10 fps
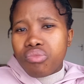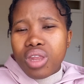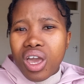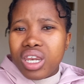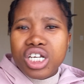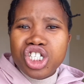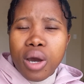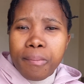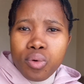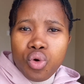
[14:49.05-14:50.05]
The
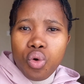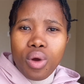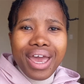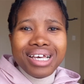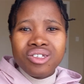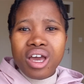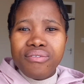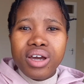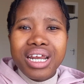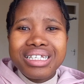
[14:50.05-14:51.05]
shampoo has to have a
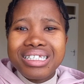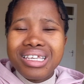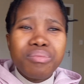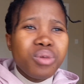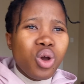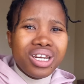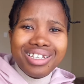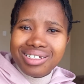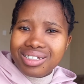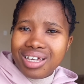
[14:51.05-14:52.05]
great slip, the
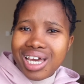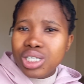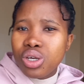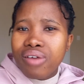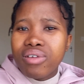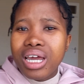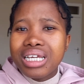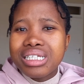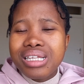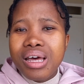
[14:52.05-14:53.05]
conditioner has to have a great
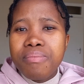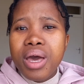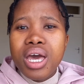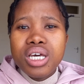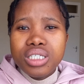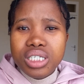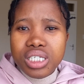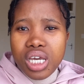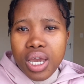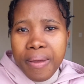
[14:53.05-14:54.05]
slip. You
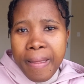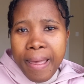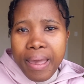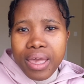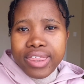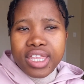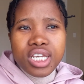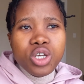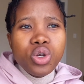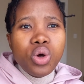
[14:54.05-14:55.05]
see, even
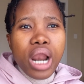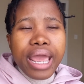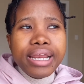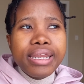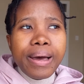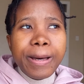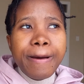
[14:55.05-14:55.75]
like the